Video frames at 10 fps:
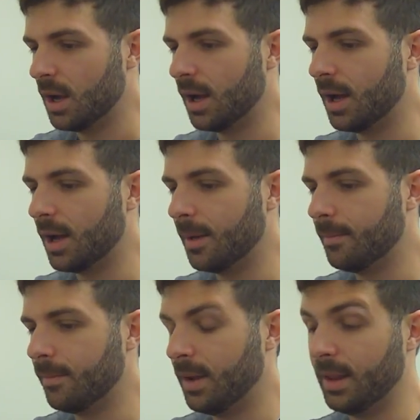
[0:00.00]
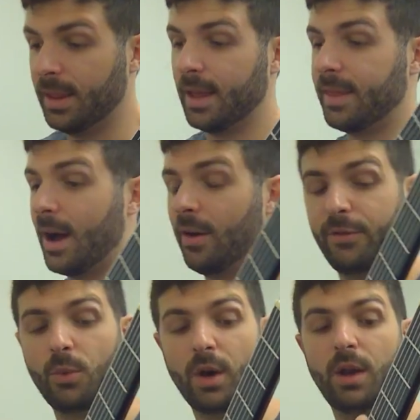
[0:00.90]
Now if
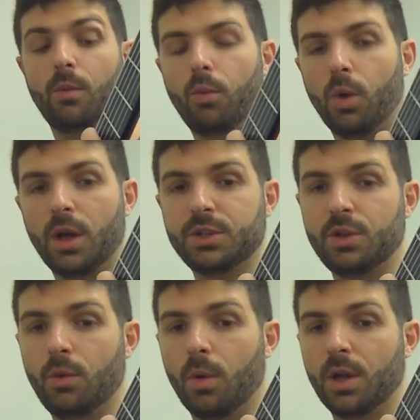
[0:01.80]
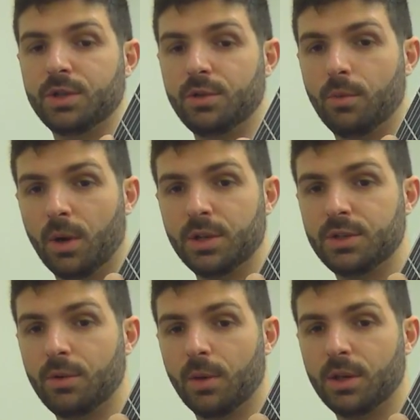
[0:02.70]
you went 1, 2, 1, 2, 1,
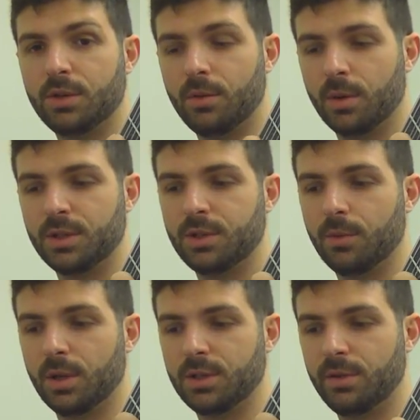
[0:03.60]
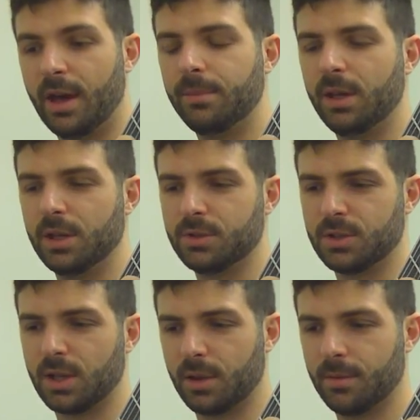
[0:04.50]
2, 1, 2, 1, 2, 1, 2, that'd be interesting.